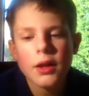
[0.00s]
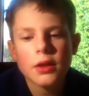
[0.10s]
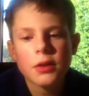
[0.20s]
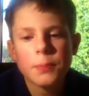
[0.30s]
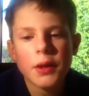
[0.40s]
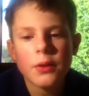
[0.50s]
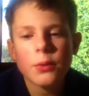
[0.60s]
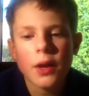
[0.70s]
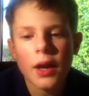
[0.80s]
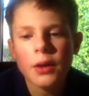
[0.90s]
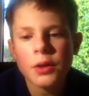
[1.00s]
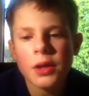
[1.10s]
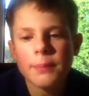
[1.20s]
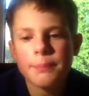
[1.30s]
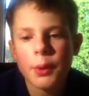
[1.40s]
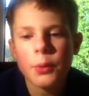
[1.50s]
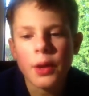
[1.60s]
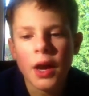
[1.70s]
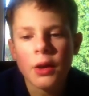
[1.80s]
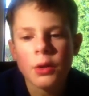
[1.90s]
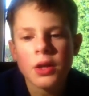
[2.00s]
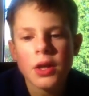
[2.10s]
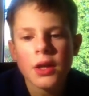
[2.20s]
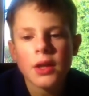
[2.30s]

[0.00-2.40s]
spindle gouge, bowl gouge,